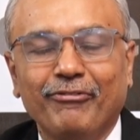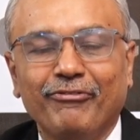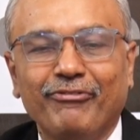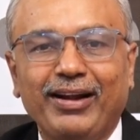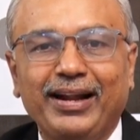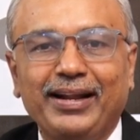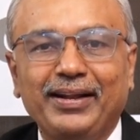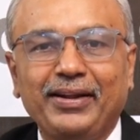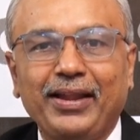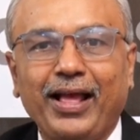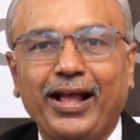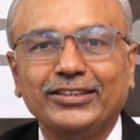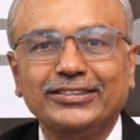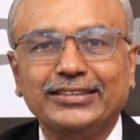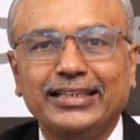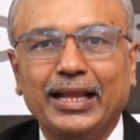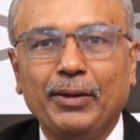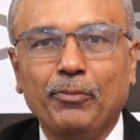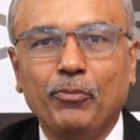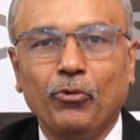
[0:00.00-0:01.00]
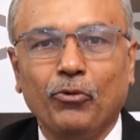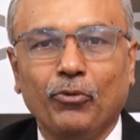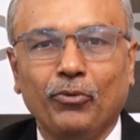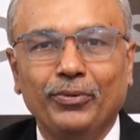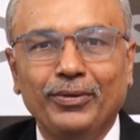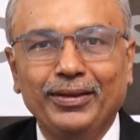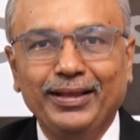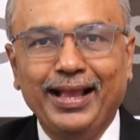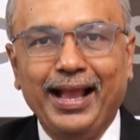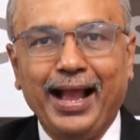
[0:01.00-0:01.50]
Fantastic
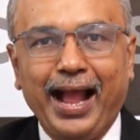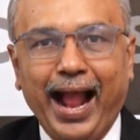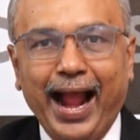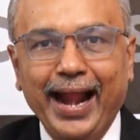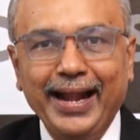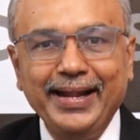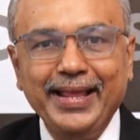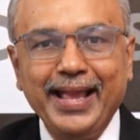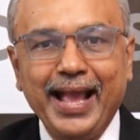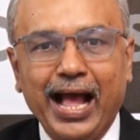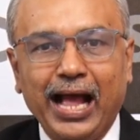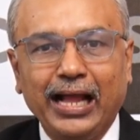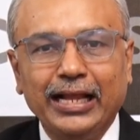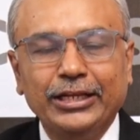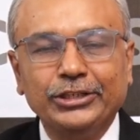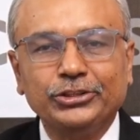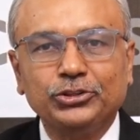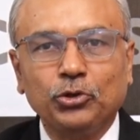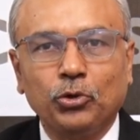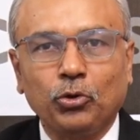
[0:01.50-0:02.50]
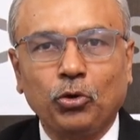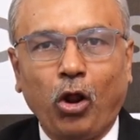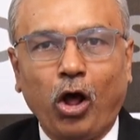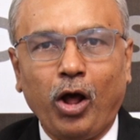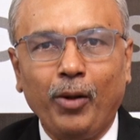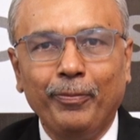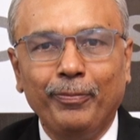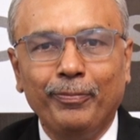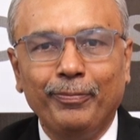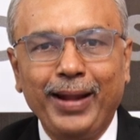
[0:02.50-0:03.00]
move. Idea is to
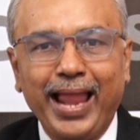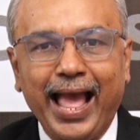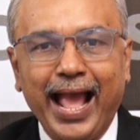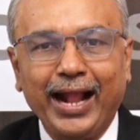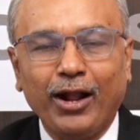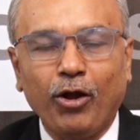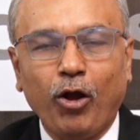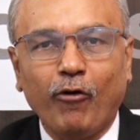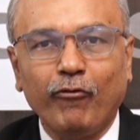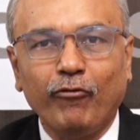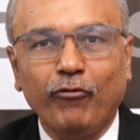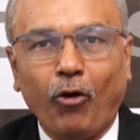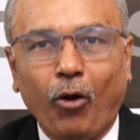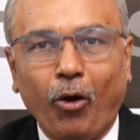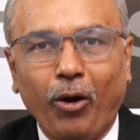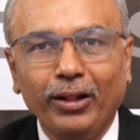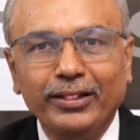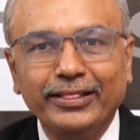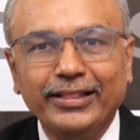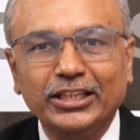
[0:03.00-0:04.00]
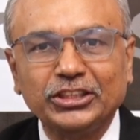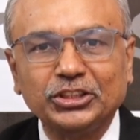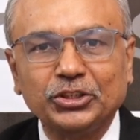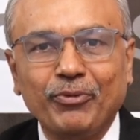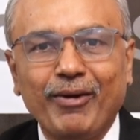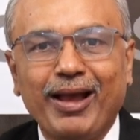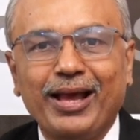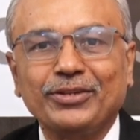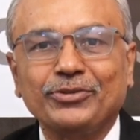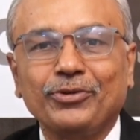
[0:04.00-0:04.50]
rob black of all the
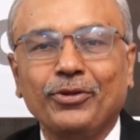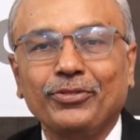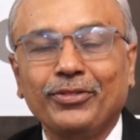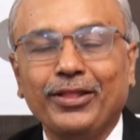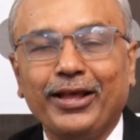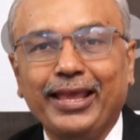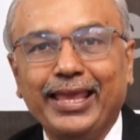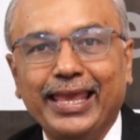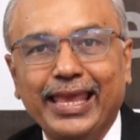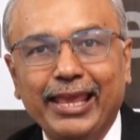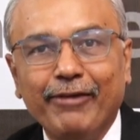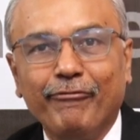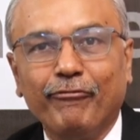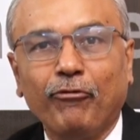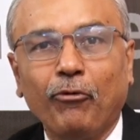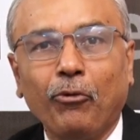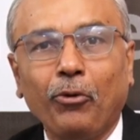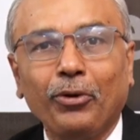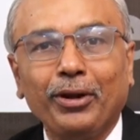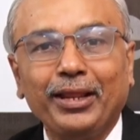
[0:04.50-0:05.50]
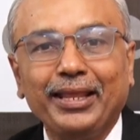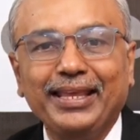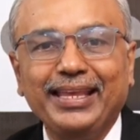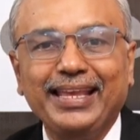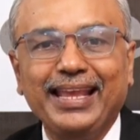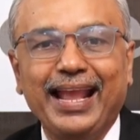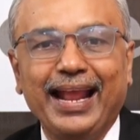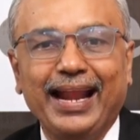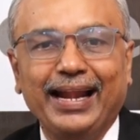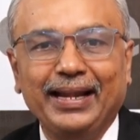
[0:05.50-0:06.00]
squares on the a4
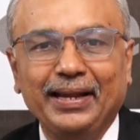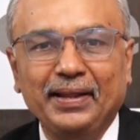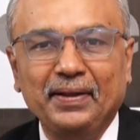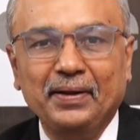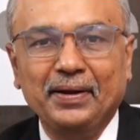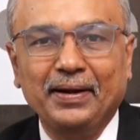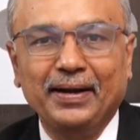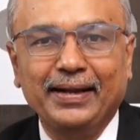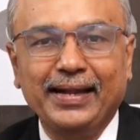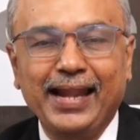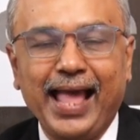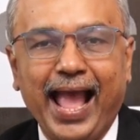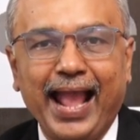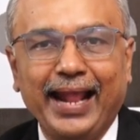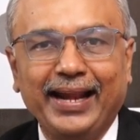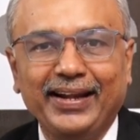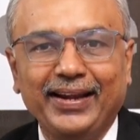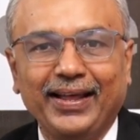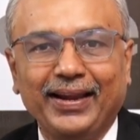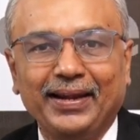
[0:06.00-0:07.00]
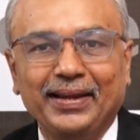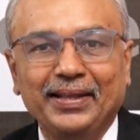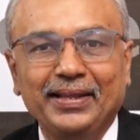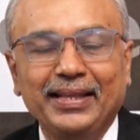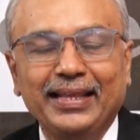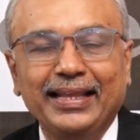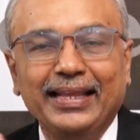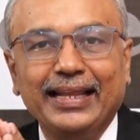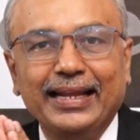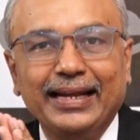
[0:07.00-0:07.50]
e8 diagonal.
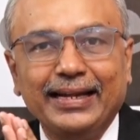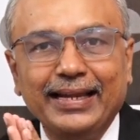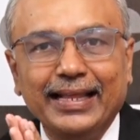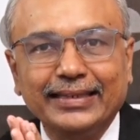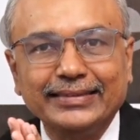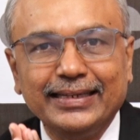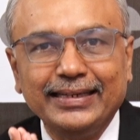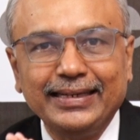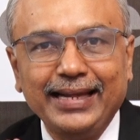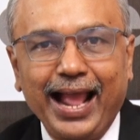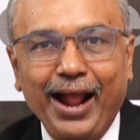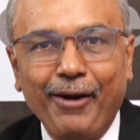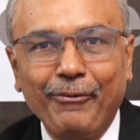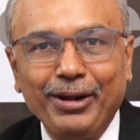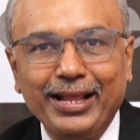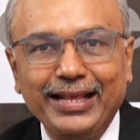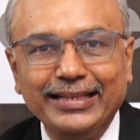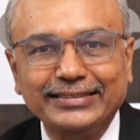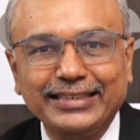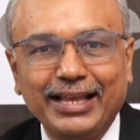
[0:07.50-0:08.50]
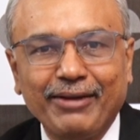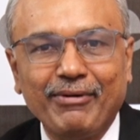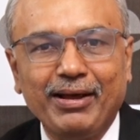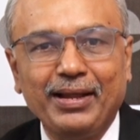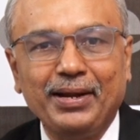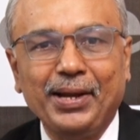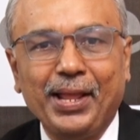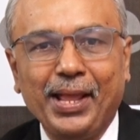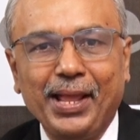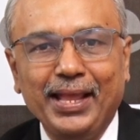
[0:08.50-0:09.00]
He doesn't have
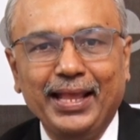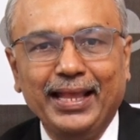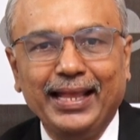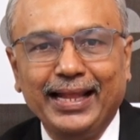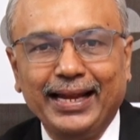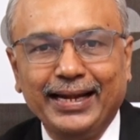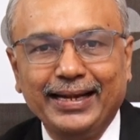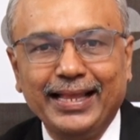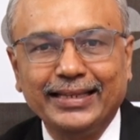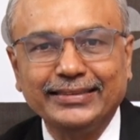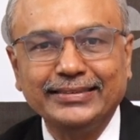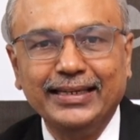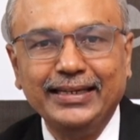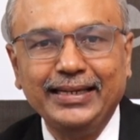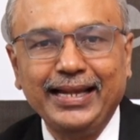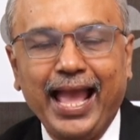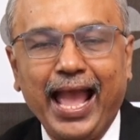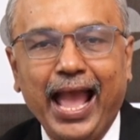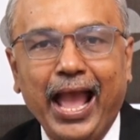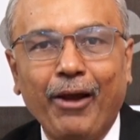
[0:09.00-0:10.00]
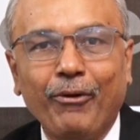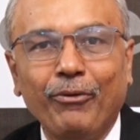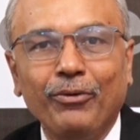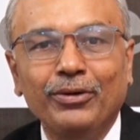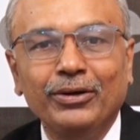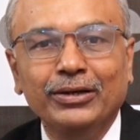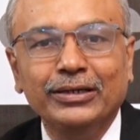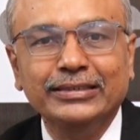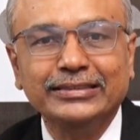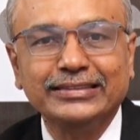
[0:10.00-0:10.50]
d7, he doesn't have
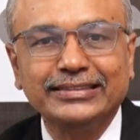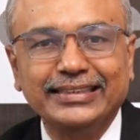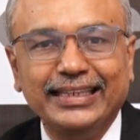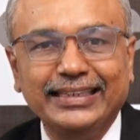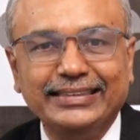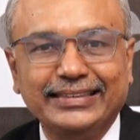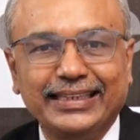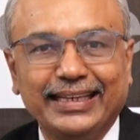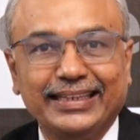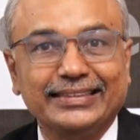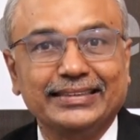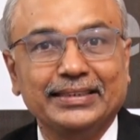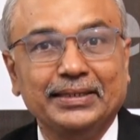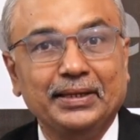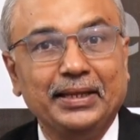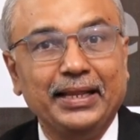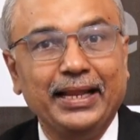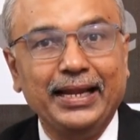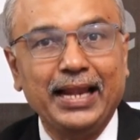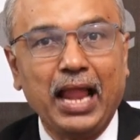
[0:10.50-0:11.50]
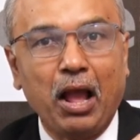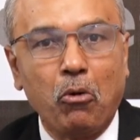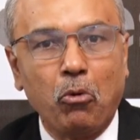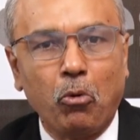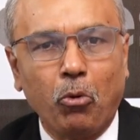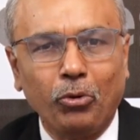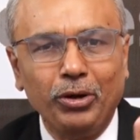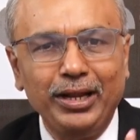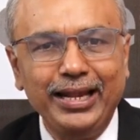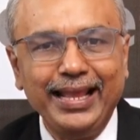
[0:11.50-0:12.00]
c6, he now
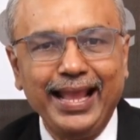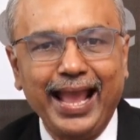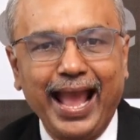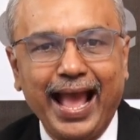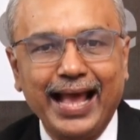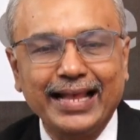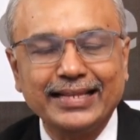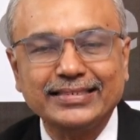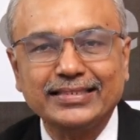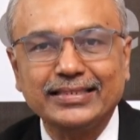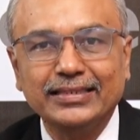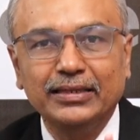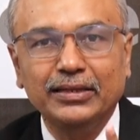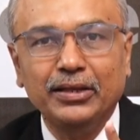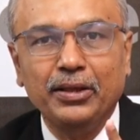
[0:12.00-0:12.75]
only has